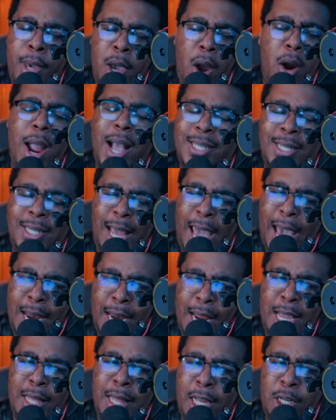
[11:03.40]
R hasn't added
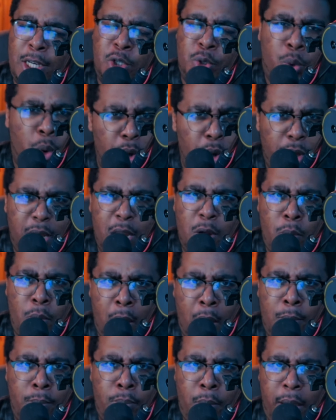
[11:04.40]
anything truly
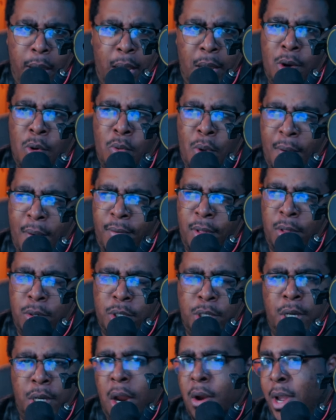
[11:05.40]
groundbreaking or
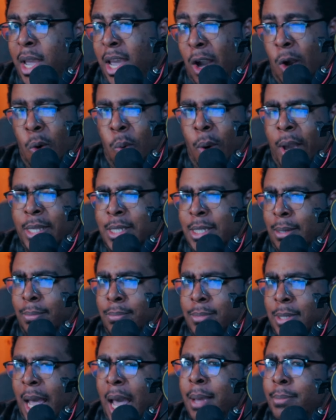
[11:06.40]
revolutionary in quite some
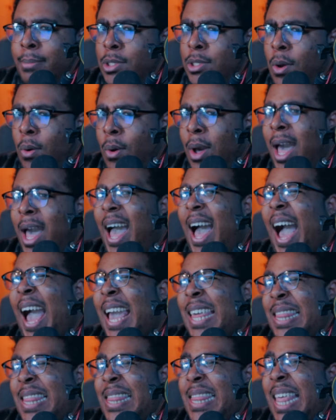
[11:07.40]
time, so I
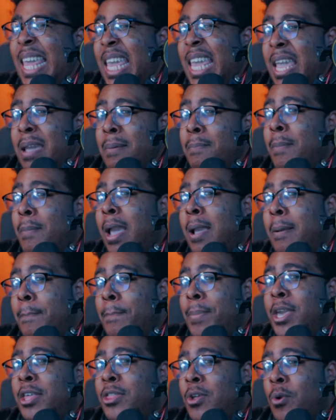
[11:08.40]
think it might
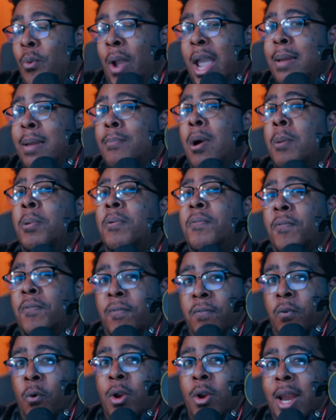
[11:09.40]
be the right moment for
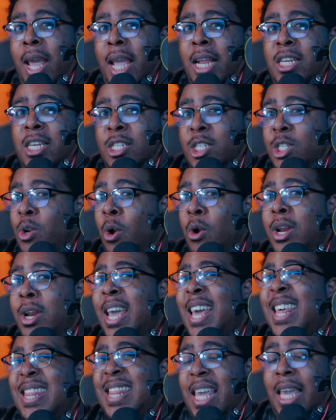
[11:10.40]
Fortnite to start
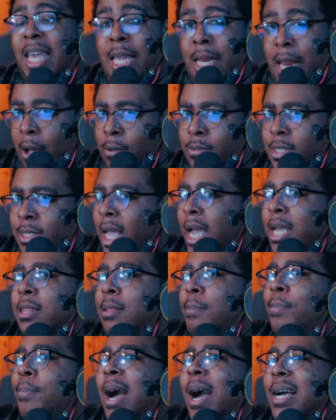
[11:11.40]
thinking outside the
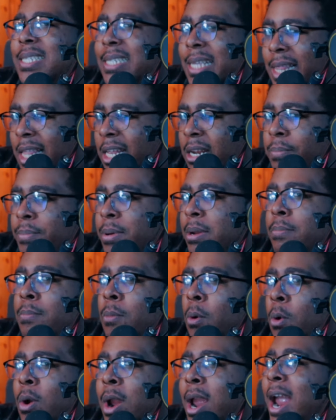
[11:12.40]
box a little bit
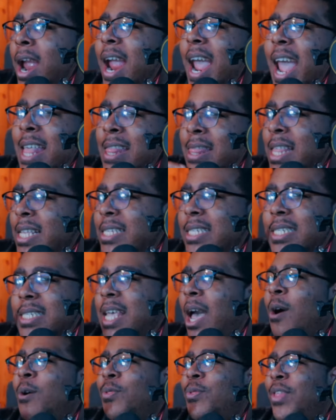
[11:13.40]
more, and this is
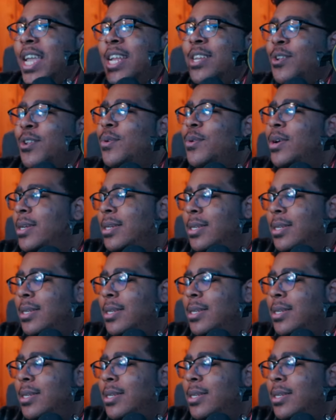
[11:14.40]
how they do it.